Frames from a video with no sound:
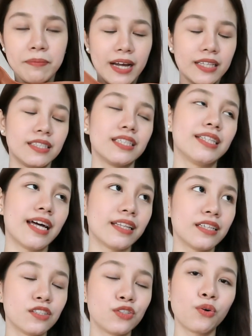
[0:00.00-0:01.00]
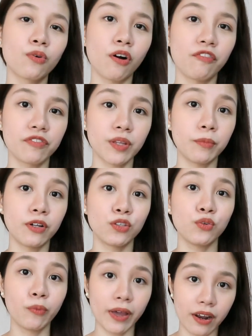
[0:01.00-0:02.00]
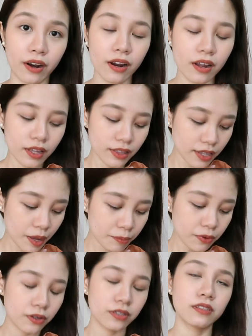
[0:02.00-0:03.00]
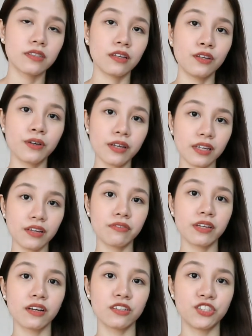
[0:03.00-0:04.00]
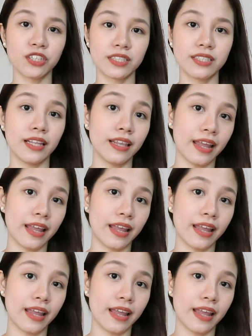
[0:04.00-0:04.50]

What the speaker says: pants is that it's so comfortable to wear. Tapos you can even adjust the